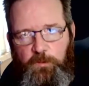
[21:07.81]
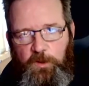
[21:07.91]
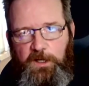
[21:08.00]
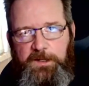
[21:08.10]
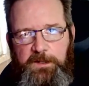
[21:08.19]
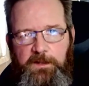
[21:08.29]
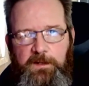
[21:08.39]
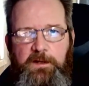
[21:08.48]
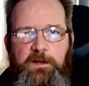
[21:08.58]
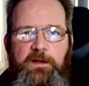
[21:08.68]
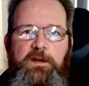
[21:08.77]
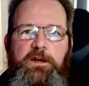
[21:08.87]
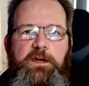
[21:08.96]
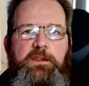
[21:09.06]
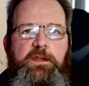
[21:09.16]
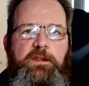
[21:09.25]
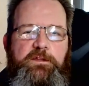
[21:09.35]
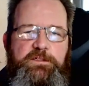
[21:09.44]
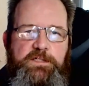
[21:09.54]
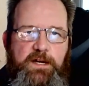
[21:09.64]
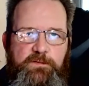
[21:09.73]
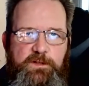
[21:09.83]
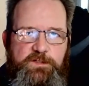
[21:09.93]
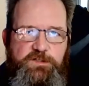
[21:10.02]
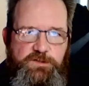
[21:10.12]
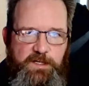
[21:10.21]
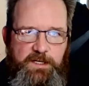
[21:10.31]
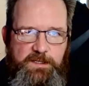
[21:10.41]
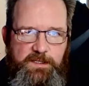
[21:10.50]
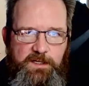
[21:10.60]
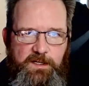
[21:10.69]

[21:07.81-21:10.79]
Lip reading: 1 and then still have the strength